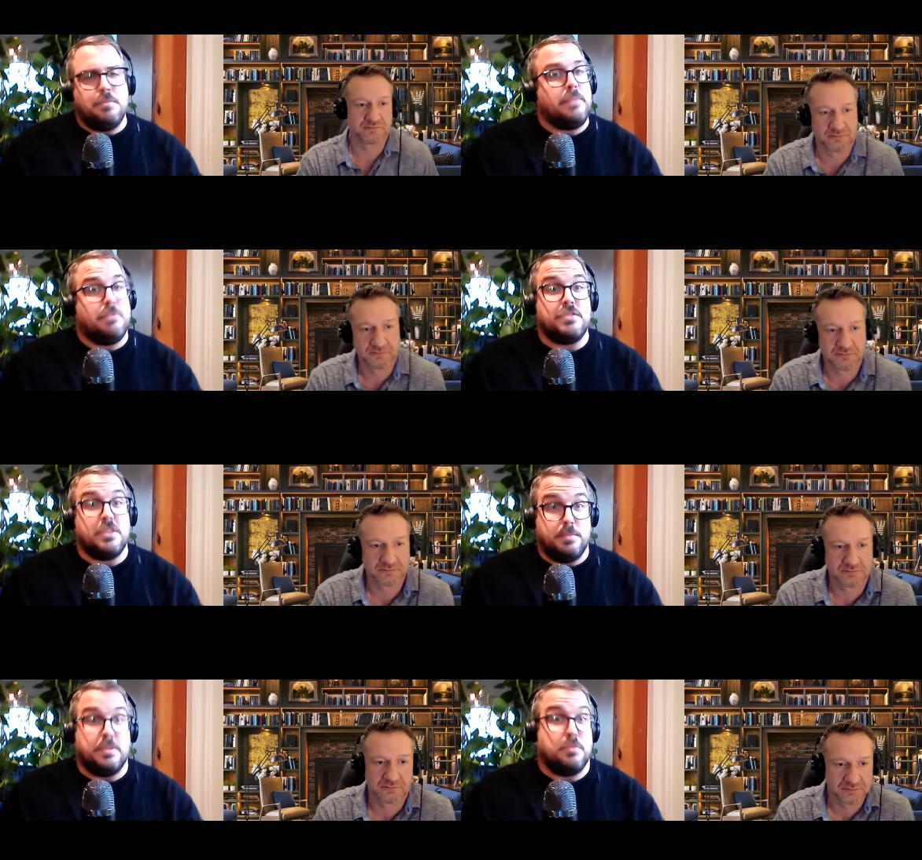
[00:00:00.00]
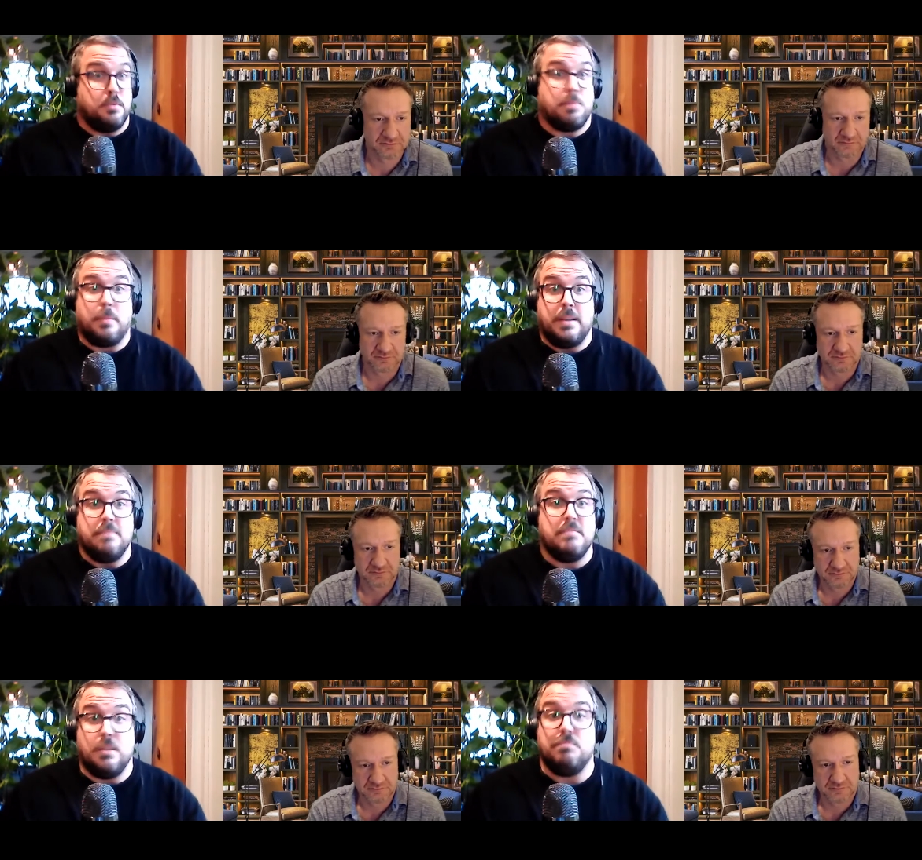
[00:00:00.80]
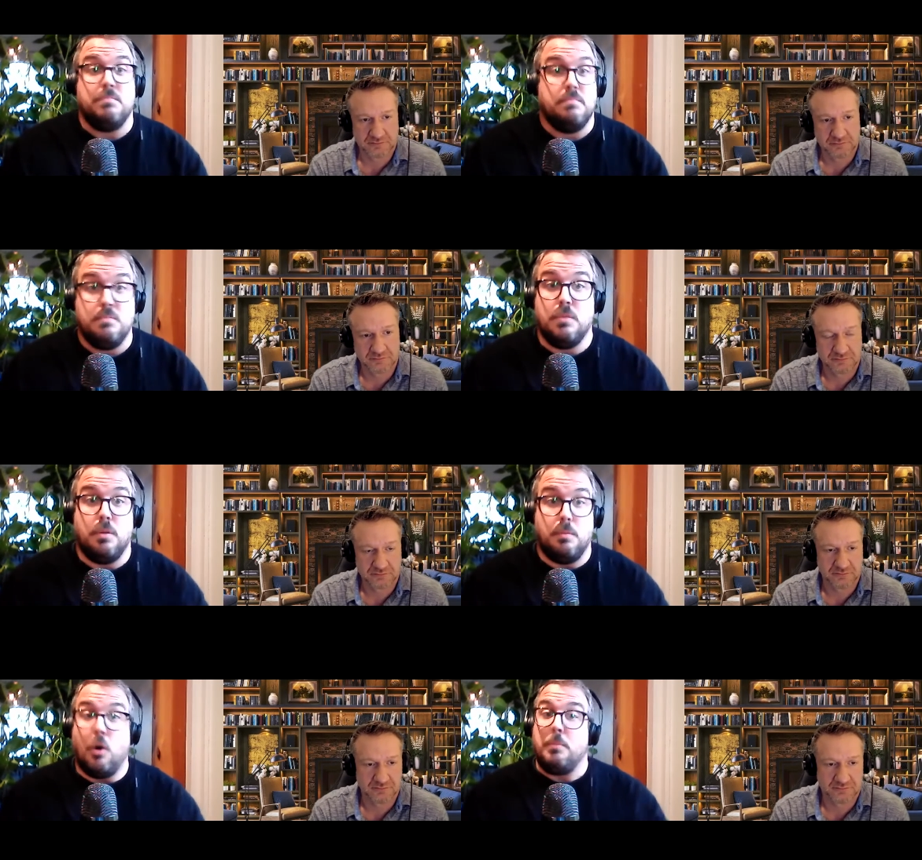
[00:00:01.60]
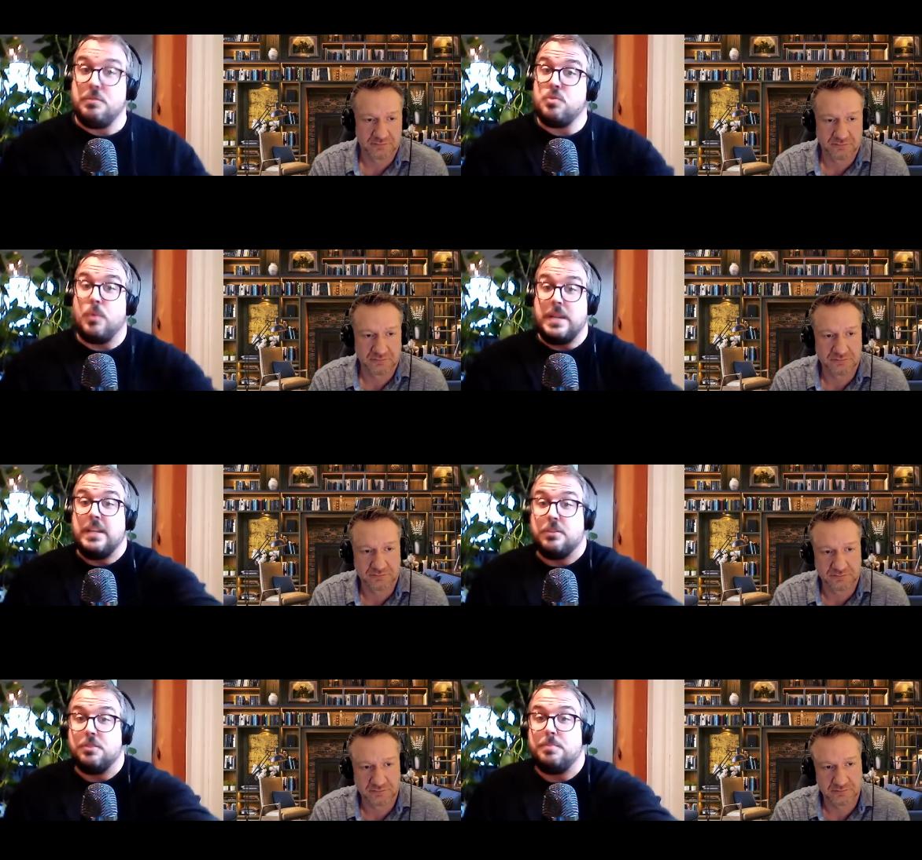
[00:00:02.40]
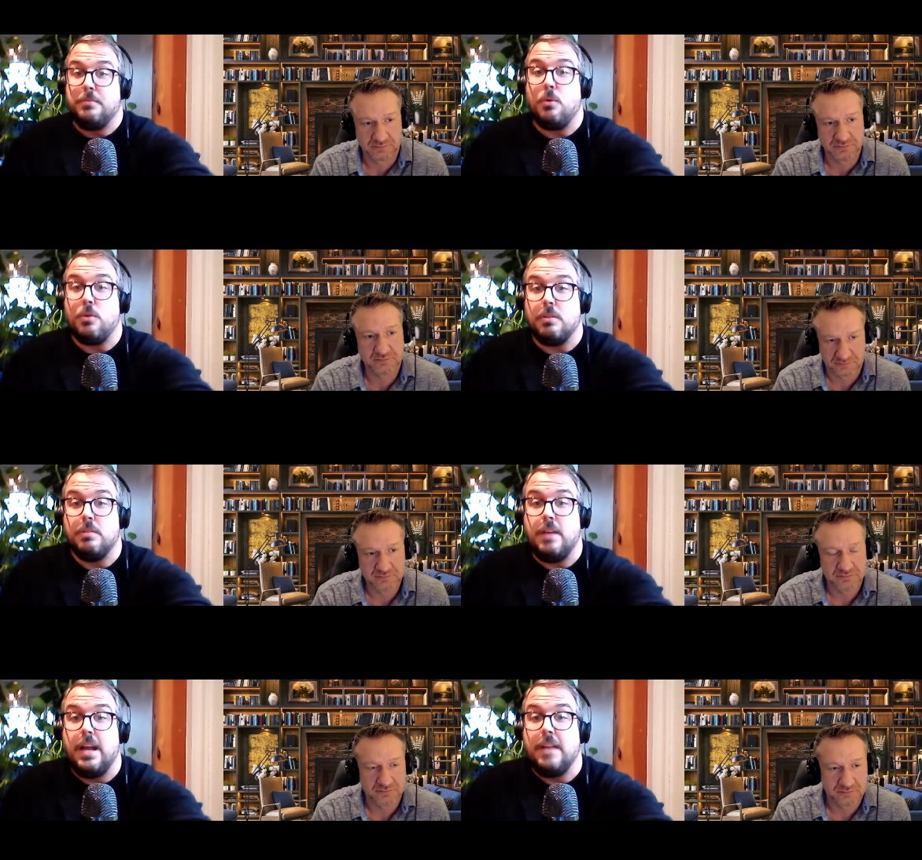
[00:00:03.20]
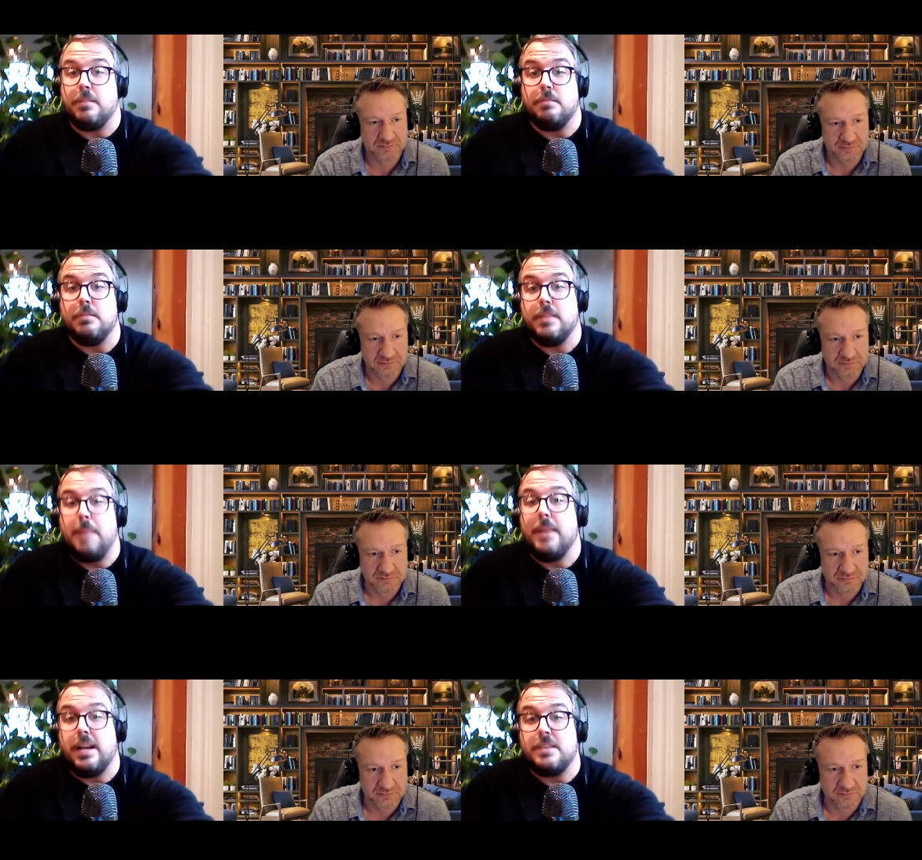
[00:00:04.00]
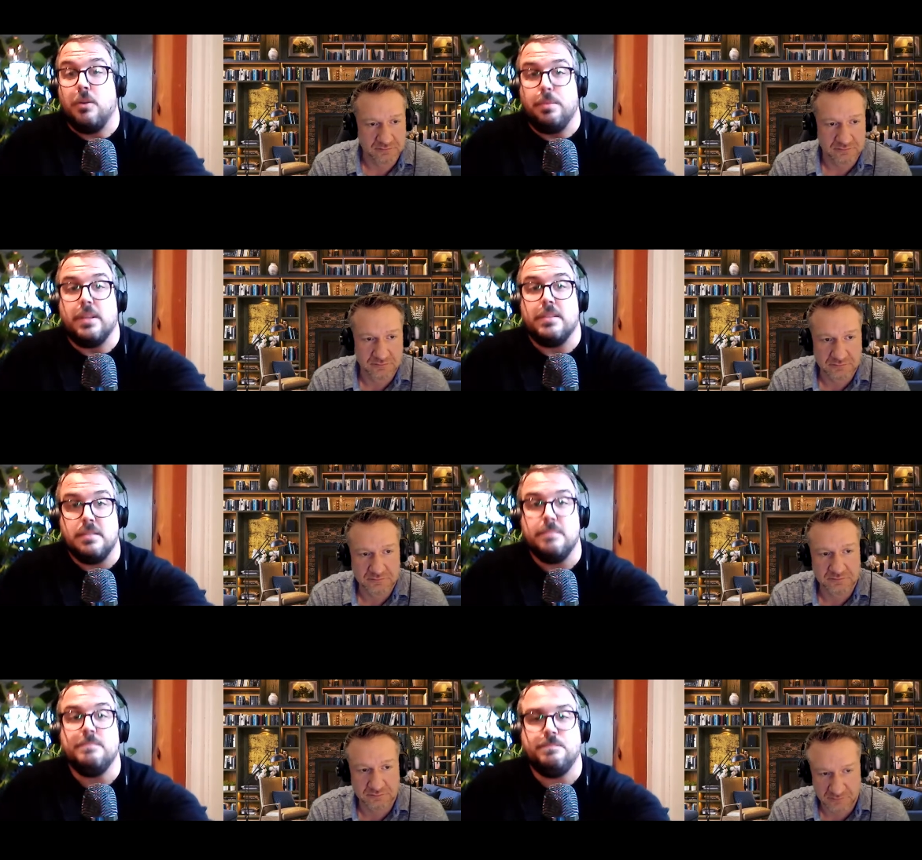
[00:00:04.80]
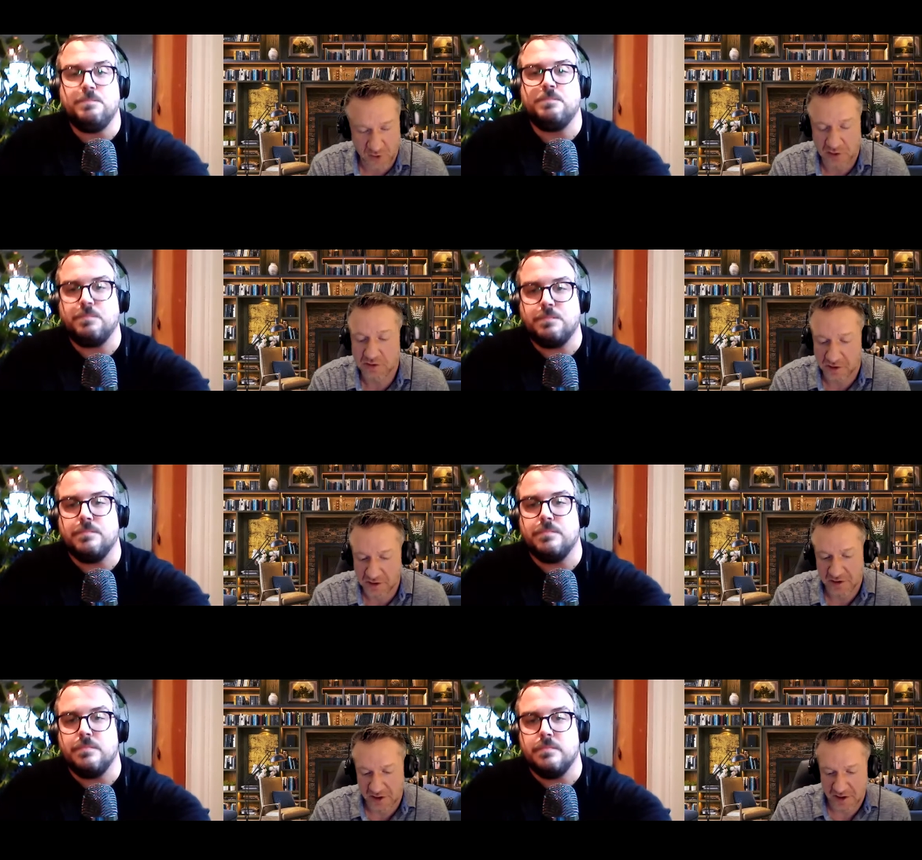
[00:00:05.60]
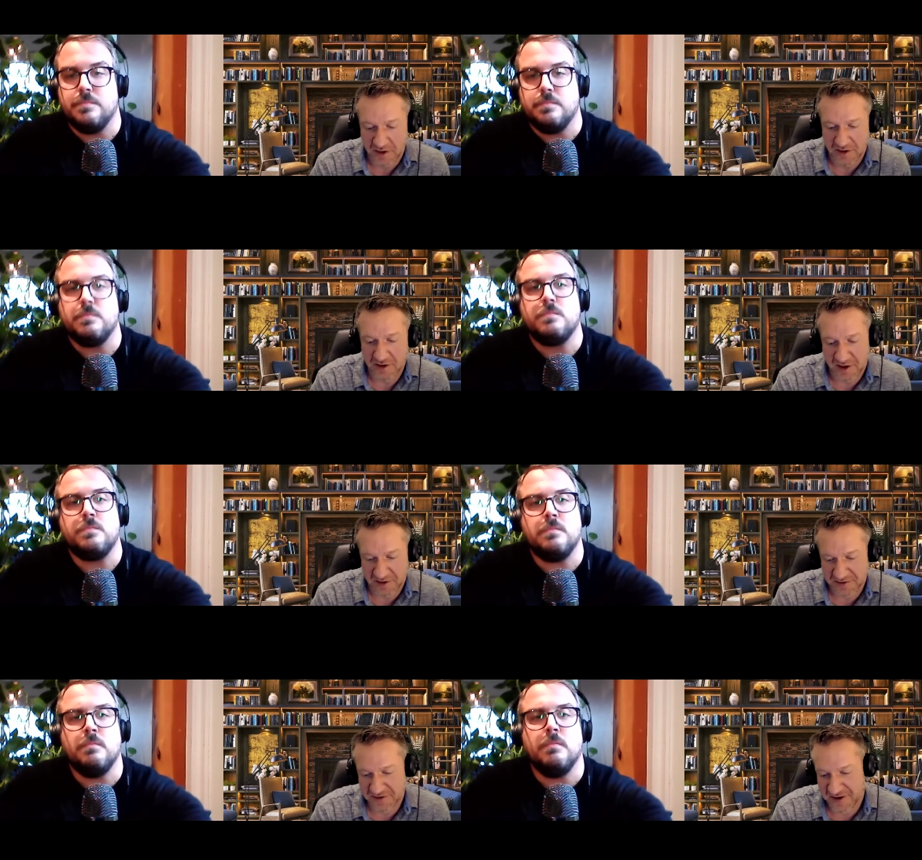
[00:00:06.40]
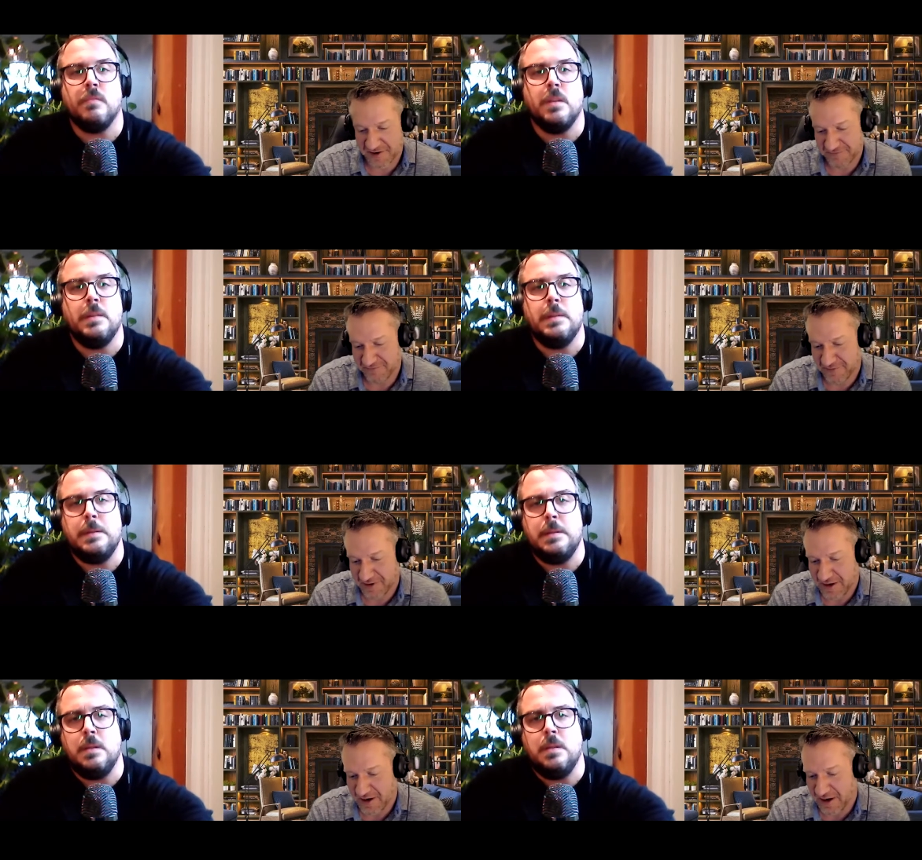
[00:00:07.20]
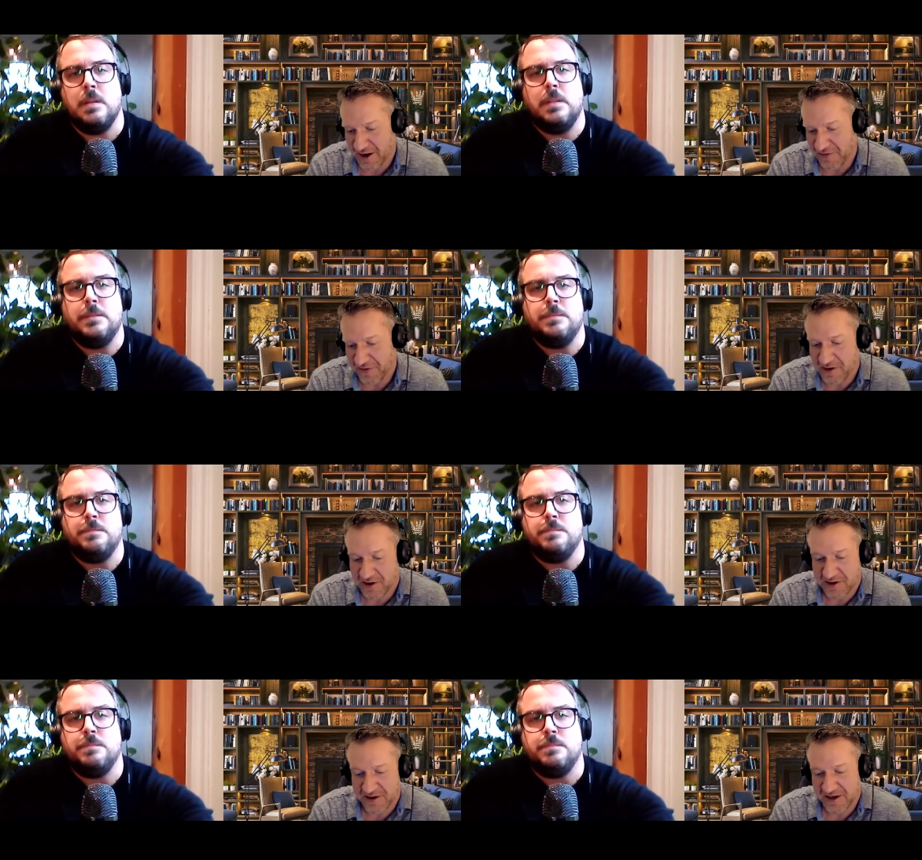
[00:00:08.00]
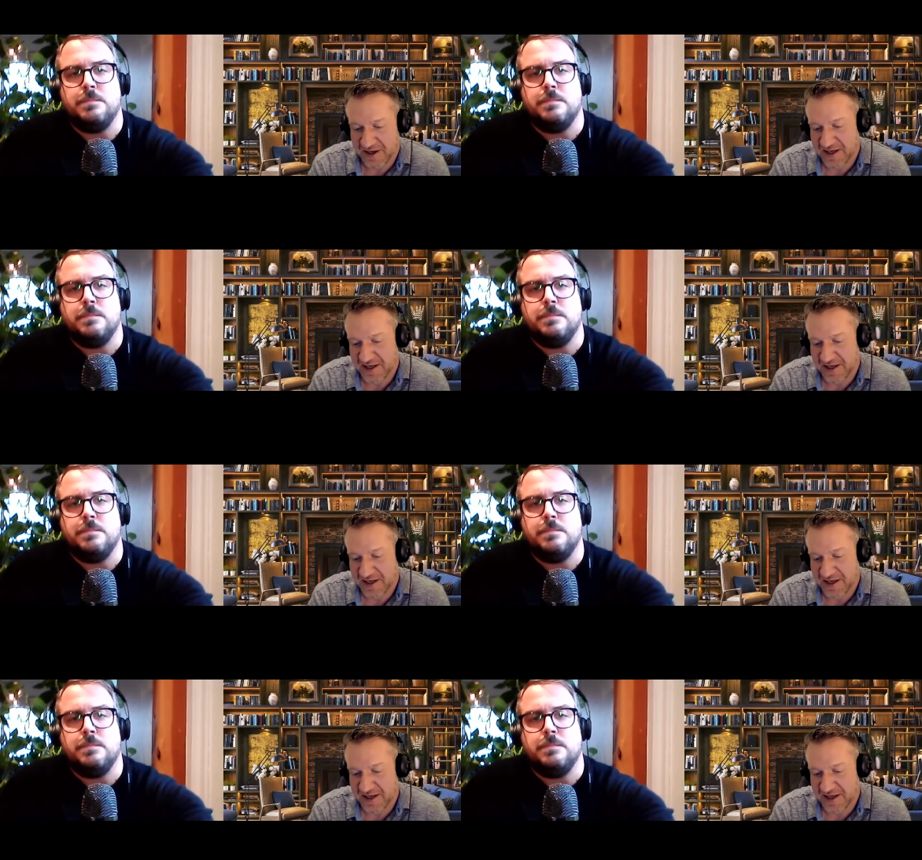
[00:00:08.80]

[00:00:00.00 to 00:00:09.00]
Speaker 1: was my first experience. was probably you know almost 20 years before I ever came back to opiates.
Speaker 2: Okay, yeah, it's. Uh, I think